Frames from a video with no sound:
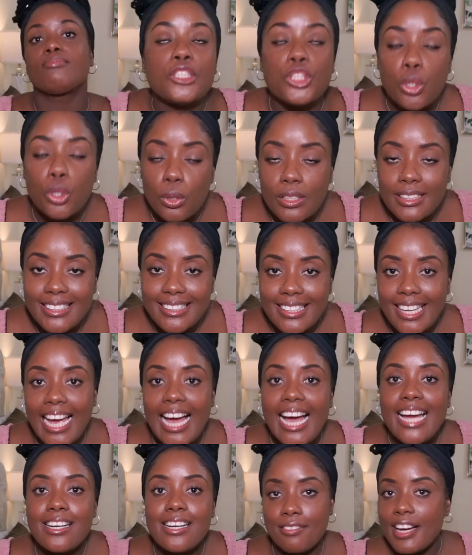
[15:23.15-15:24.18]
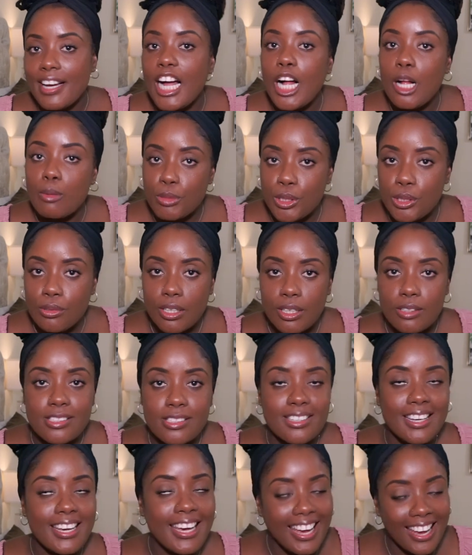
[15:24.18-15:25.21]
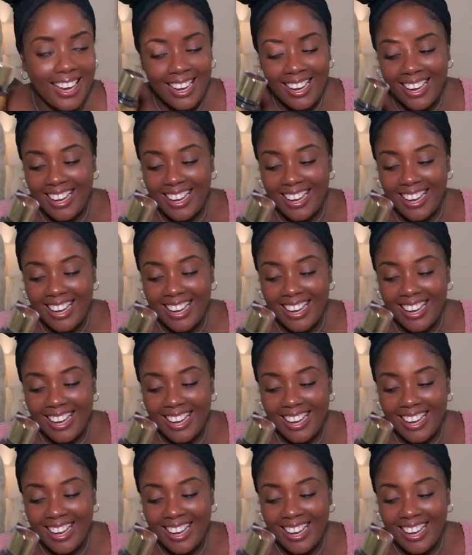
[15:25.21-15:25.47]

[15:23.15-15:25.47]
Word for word: Don't say I never helped you out, okay?